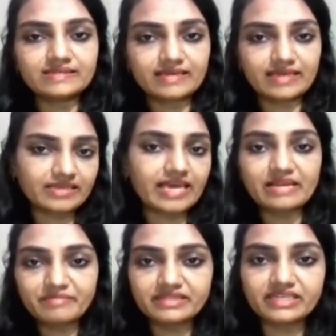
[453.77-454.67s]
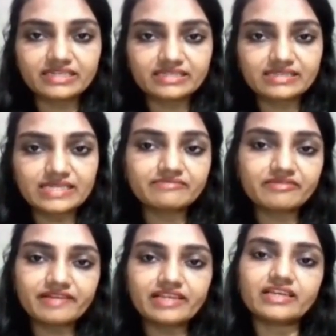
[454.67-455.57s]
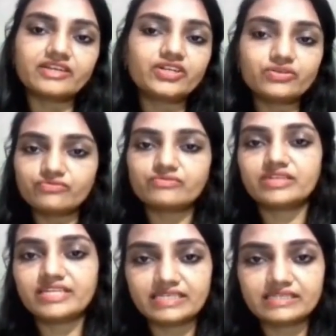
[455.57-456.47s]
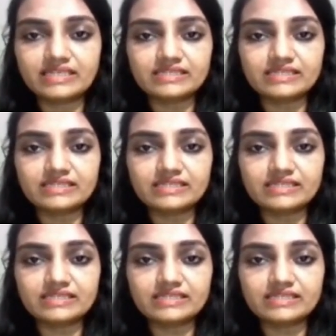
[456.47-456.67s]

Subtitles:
in helminthic diseases, we will learn two diseases,